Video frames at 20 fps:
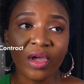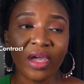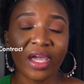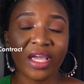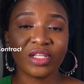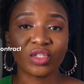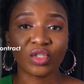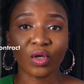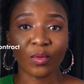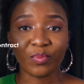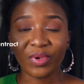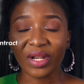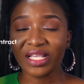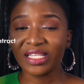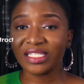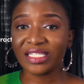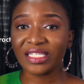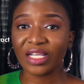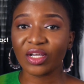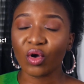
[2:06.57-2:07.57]
In some
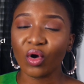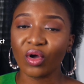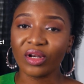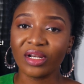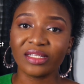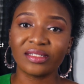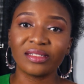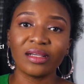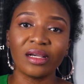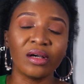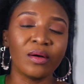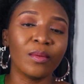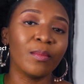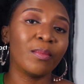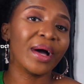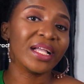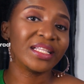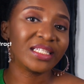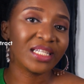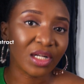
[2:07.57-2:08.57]
places they call it a
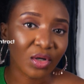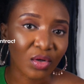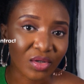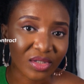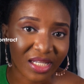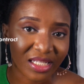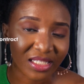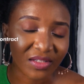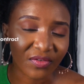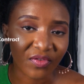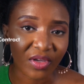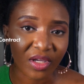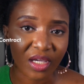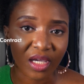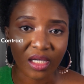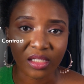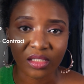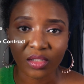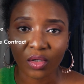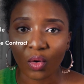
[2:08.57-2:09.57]
bachelor
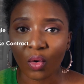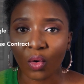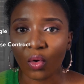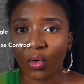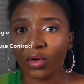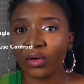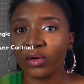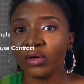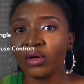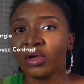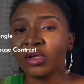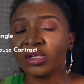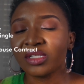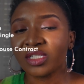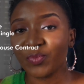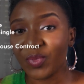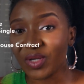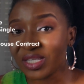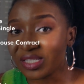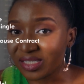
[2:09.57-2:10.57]
certificate or
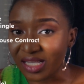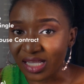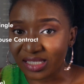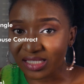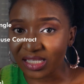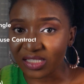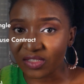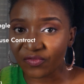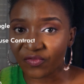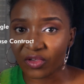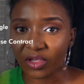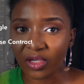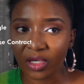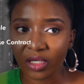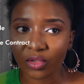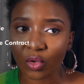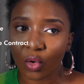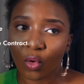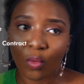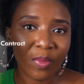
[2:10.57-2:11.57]
spinster
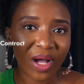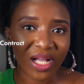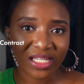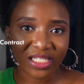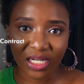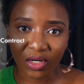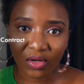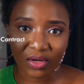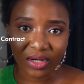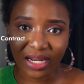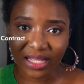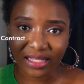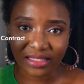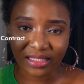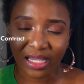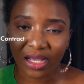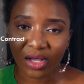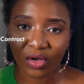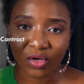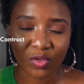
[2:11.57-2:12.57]
certificate or bachelor
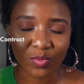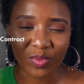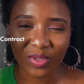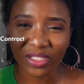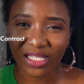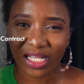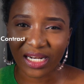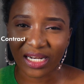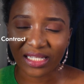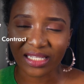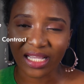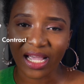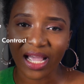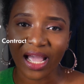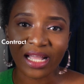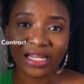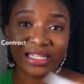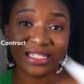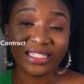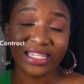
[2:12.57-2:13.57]
letter or spinster letter,
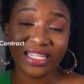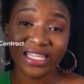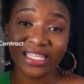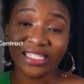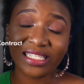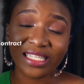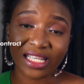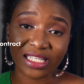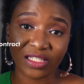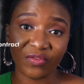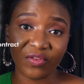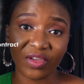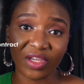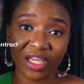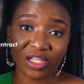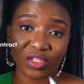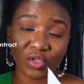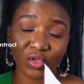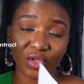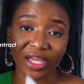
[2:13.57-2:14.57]
and these
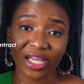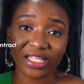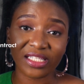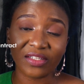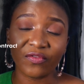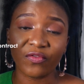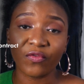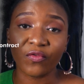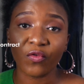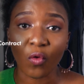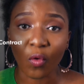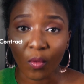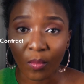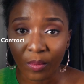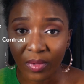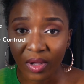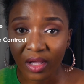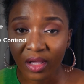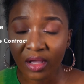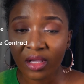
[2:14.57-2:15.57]
certificates you get it
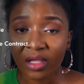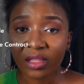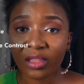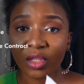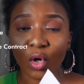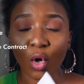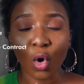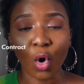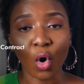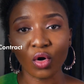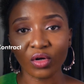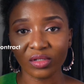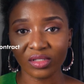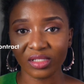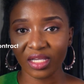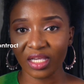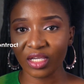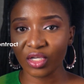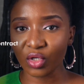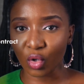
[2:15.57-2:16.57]
from the
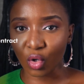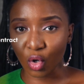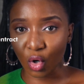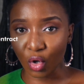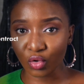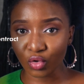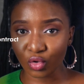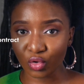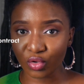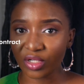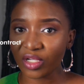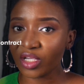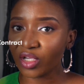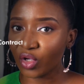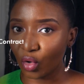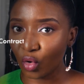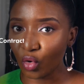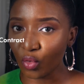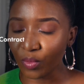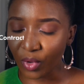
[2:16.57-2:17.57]
court in your country, in
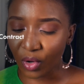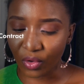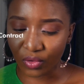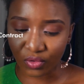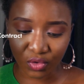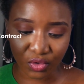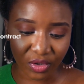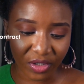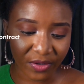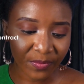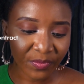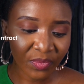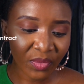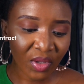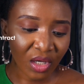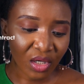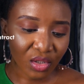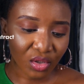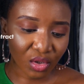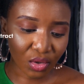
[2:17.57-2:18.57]
your home country.
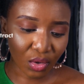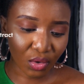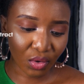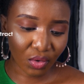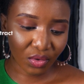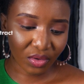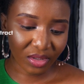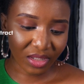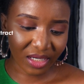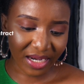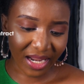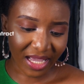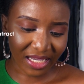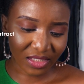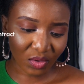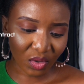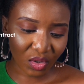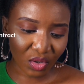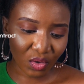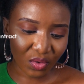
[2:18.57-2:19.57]
So the
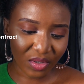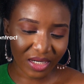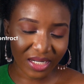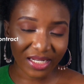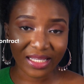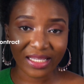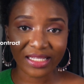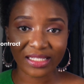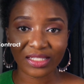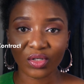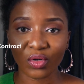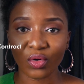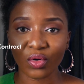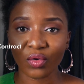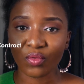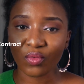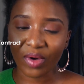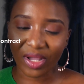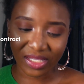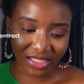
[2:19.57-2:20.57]
next one you need is
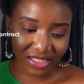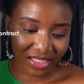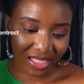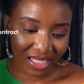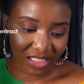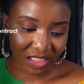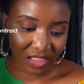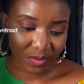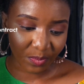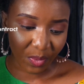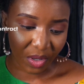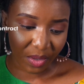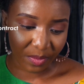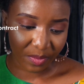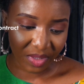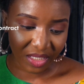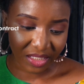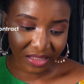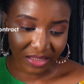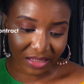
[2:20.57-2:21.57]
your residence
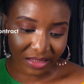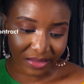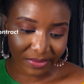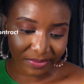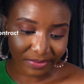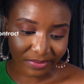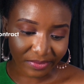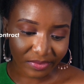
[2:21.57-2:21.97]
permit.